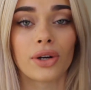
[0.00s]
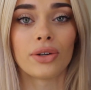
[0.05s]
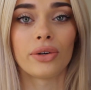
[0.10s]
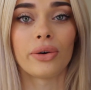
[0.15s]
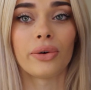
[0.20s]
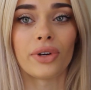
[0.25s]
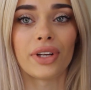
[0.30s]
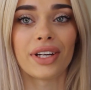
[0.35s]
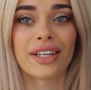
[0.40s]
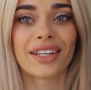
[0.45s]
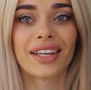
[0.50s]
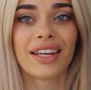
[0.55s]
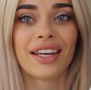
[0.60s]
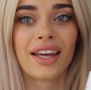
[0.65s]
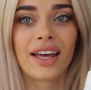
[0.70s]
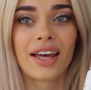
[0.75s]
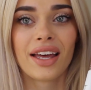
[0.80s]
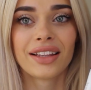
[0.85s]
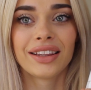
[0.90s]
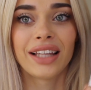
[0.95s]
good.
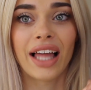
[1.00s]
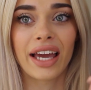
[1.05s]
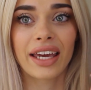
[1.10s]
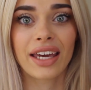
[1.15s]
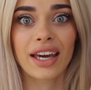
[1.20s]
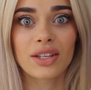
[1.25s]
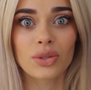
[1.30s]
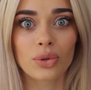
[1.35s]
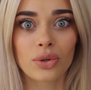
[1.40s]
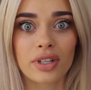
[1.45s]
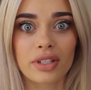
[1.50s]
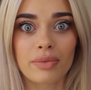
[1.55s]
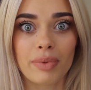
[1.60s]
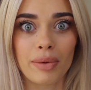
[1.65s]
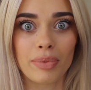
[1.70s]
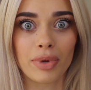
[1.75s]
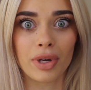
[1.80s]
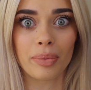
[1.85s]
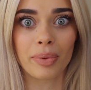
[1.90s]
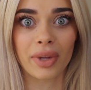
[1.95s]
Like, as good as
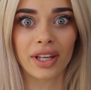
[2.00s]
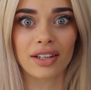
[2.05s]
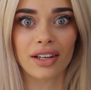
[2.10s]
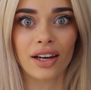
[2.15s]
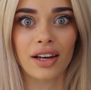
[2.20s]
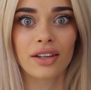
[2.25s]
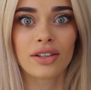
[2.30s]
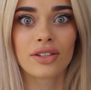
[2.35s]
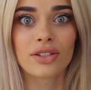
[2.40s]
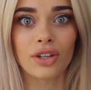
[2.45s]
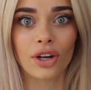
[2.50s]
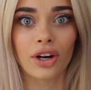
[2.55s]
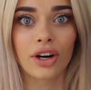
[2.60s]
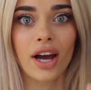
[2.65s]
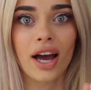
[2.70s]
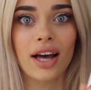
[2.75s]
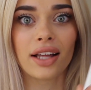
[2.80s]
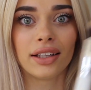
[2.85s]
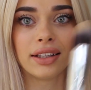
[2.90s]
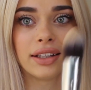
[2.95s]
my beauty blender,
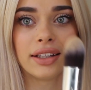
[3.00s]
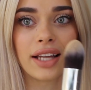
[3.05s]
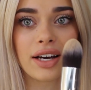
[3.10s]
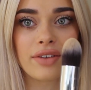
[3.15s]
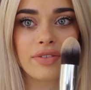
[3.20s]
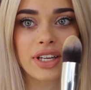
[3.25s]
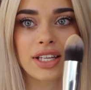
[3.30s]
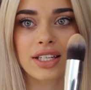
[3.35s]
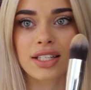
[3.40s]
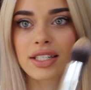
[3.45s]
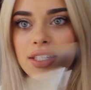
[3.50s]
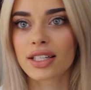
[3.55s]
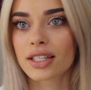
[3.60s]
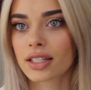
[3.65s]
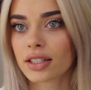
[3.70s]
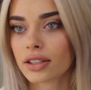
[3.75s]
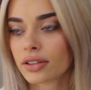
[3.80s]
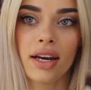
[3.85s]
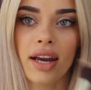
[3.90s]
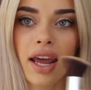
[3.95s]
so I love
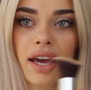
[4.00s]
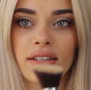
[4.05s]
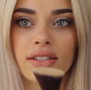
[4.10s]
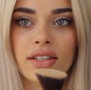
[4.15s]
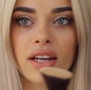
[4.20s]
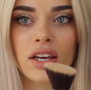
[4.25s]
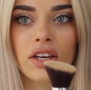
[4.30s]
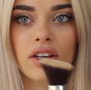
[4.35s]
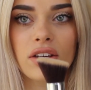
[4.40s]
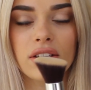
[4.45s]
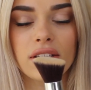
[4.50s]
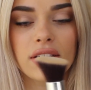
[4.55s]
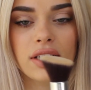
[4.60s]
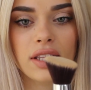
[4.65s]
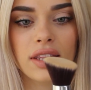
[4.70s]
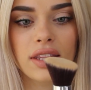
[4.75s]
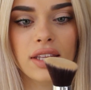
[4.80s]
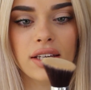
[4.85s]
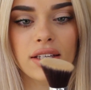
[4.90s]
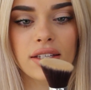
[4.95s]
it. Next I
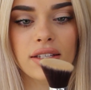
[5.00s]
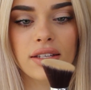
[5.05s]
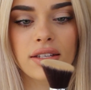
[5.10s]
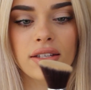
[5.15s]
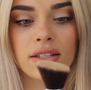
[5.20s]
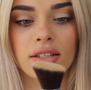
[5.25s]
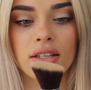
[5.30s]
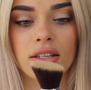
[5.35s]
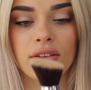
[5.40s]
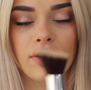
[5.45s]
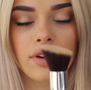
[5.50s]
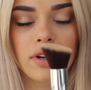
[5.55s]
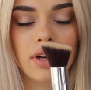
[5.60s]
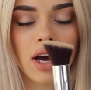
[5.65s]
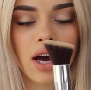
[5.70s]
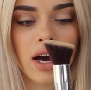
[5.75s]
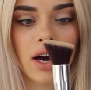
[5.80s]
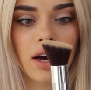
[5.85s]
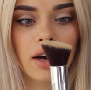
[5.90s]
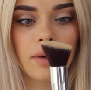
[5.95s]
used this
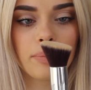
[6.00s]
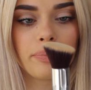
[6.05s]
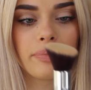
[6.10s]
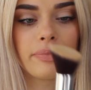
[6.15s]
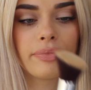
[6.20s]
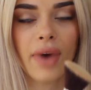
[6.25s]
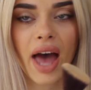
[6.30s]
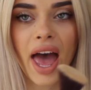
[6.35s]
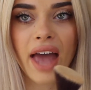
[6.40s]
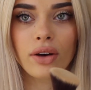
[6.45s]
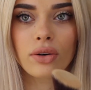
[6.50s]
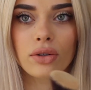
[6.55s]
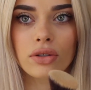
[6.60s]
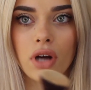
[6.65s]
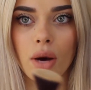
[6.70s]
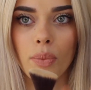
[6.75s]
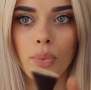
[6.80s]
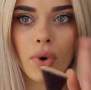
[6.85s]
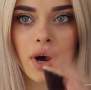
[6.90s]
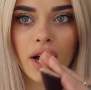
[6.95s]
angle
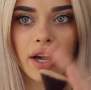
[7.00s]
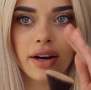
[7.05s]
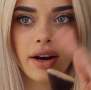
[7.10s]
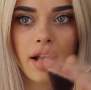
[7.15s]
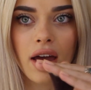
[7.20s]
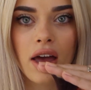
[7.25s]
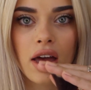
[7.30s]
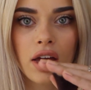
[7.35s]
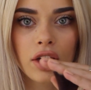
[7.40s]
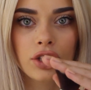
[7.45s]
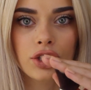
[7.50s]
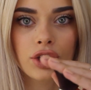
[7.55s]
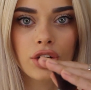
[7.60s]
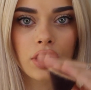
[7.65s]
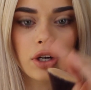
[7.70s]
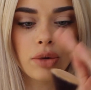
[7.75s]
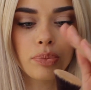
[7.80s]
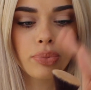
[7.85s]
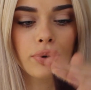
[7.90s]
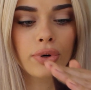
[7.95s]
top one
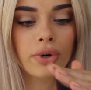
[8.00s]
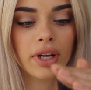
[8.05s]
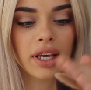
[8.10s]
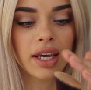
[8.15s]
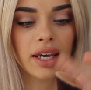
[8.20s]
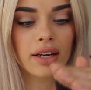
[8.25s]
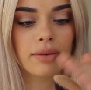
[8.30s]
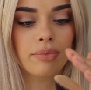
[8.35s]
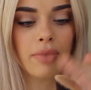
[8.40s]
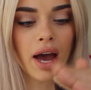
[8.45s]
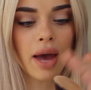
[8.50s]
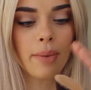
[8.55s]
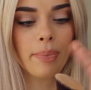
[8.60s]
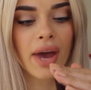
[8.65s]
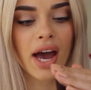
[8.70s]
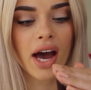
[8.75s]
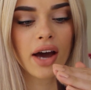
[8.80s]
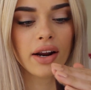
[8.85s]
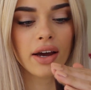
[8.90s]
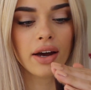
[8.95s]
to put in my
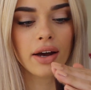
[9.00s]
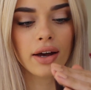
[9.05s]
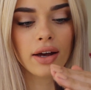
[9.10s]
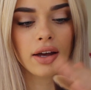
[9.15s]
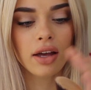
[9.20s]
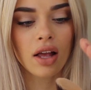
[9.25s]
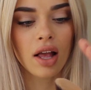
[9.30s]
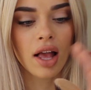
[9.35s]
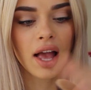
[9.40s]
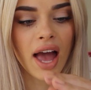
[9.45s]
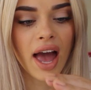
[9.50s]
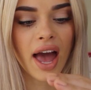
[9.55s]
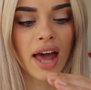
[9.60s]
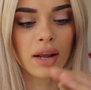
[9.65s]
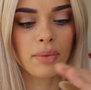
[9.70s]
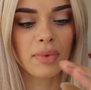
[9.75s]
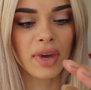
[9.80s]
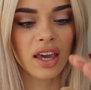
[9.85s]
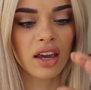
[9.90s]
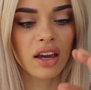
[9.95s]
powder,
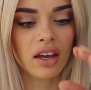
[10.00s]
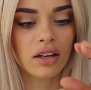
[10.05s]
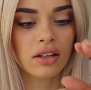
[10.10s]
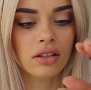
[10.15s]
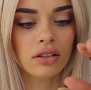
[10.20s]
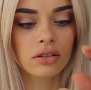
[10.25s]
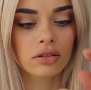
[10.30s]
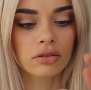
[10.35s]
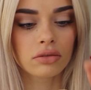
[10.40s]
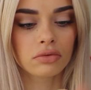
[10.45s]
and I mean,